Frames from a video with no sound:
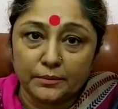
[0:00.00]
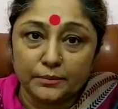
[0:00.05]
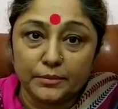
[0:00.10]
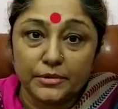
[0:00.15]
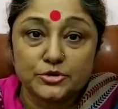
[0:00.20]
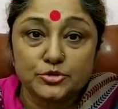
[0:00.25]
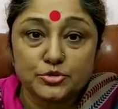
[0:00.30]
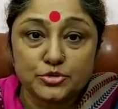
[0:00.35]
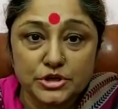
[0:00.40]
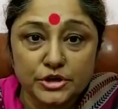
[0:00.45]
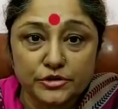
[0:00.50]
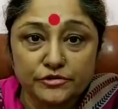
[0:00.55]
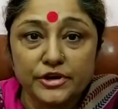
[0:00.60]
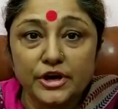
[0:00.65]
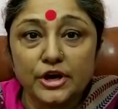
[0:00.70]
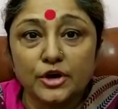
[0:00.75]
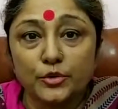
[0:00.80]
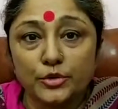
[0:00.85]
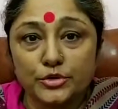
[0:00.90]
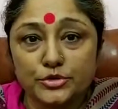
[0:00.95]
But today we
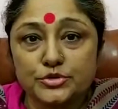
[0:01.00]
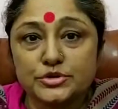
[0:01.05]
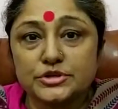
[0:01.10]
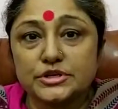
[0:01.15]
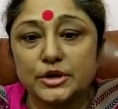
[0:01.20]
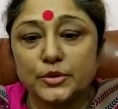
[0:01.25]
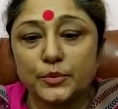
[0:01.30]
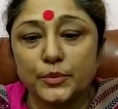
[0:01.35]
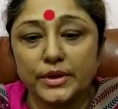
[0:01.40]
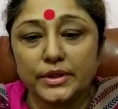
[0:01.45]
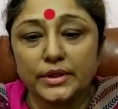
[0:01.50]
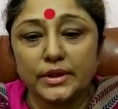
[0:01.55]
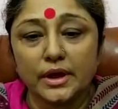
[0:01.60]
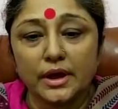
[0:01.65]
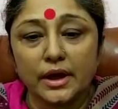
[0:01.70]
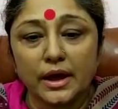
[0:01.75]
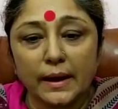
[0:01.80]
are going to deal with